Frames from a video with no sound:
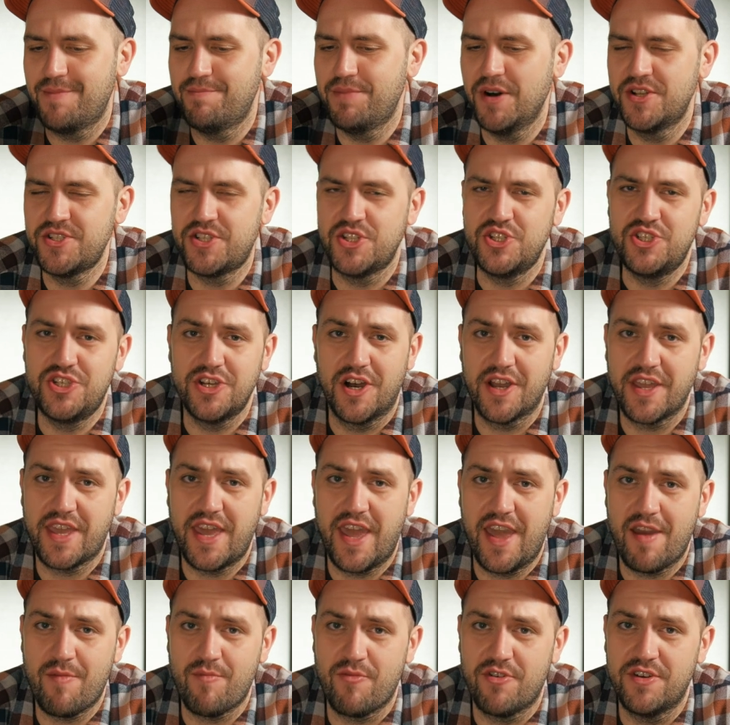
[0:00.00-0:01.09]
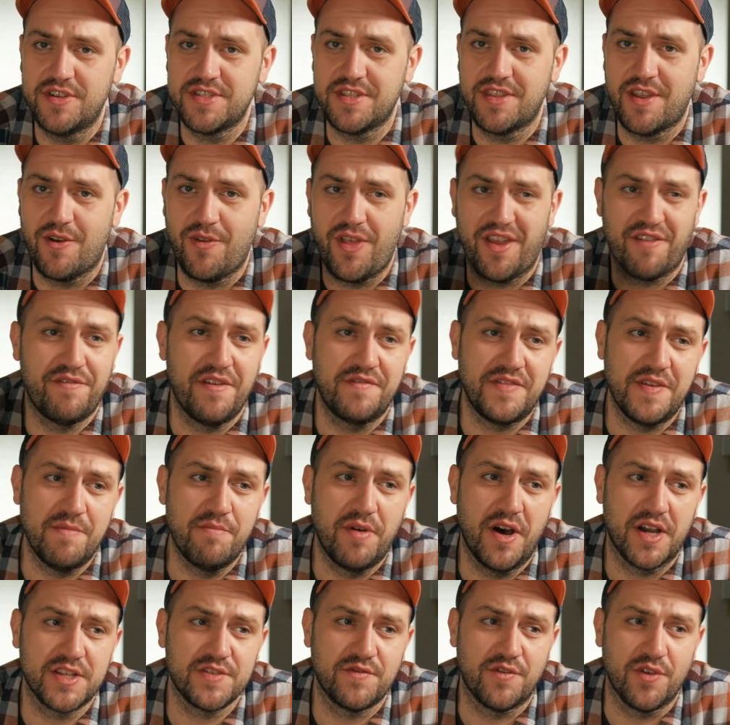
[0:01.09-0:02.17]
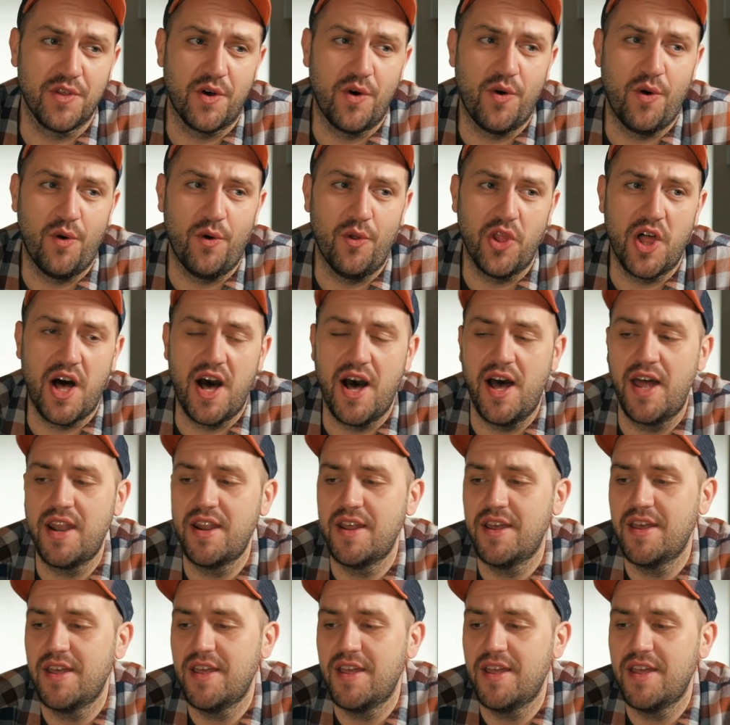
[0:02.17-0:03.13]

a bunch of junk cameras and they were like $50 for the whole lot.